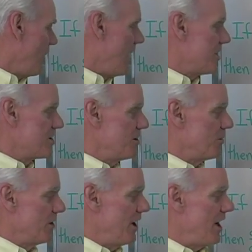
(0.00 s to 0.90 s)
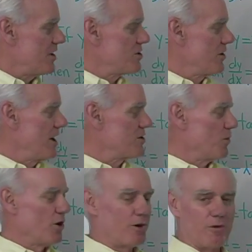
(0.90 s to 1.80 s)
y is equal to x, so that's
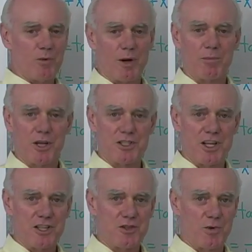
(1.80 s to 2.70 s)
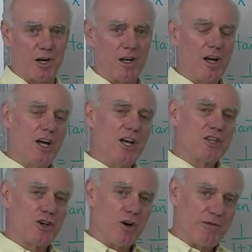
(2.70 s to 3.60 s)
1 over 1 plus x squared.
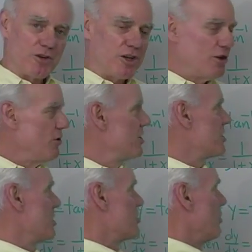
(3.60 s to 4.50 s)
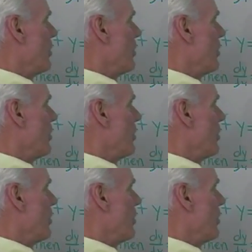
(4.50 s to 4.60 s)
So if you're curious as to